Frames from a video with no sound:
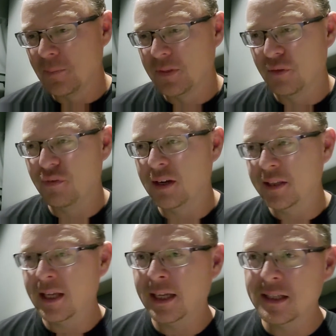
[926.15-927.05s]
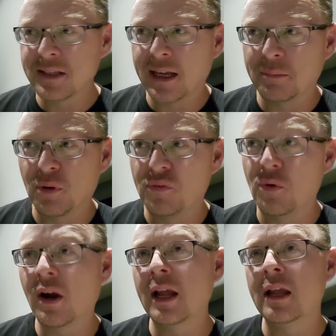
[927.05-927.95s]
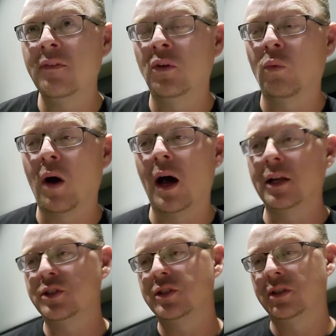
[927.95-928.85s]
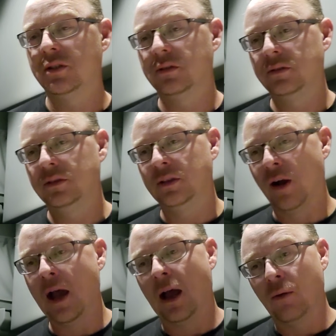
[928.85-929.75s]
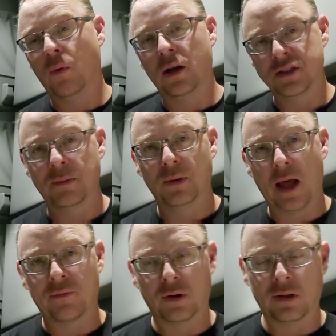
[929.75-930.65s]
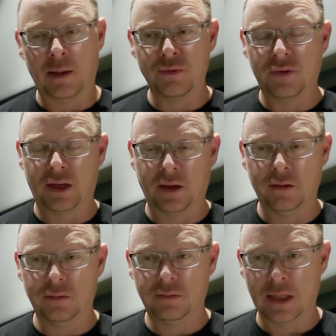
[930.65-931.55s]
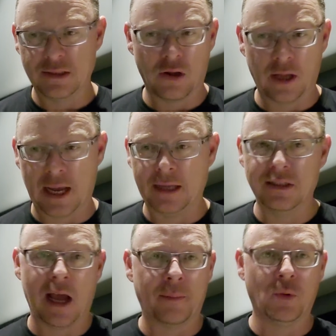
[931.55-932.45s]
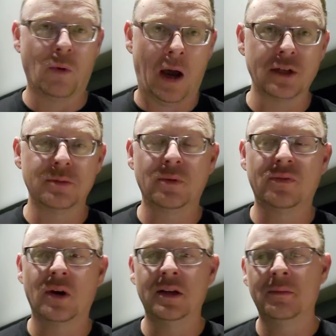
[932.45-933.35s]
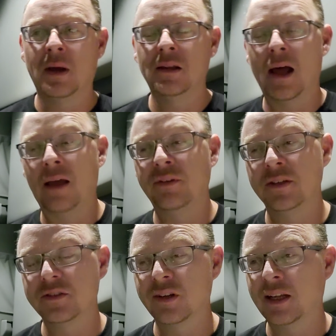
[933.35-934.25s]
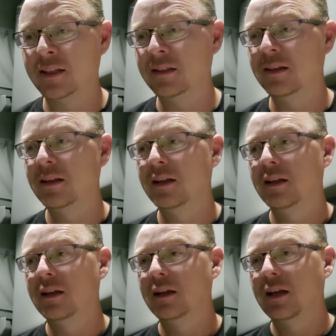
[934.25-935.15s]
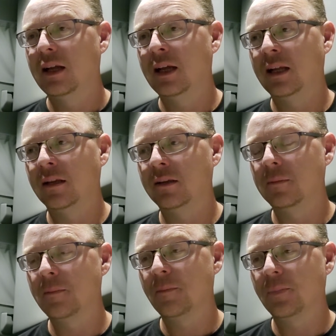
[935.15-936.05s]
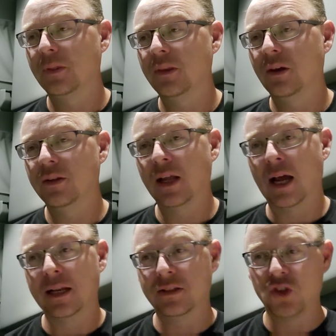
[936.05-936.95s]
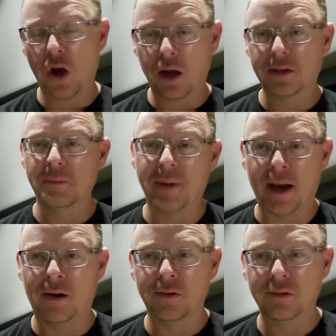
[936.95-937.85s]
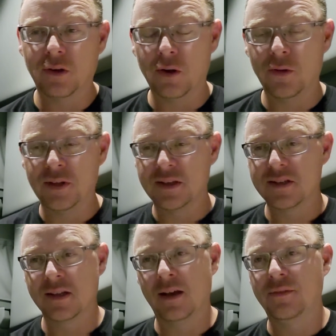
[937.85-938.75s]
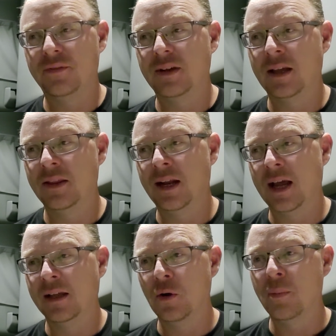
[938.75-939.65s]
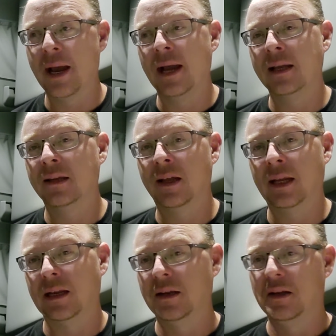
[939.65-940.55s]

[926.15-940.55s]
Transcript: the funny thing is, like, before I even watched, you know, I watched Simple Life Reclaims video. That's all I had time to watch before I did my live yesterday. And, you know, then I talked about all this stuff, and then I go back and, like,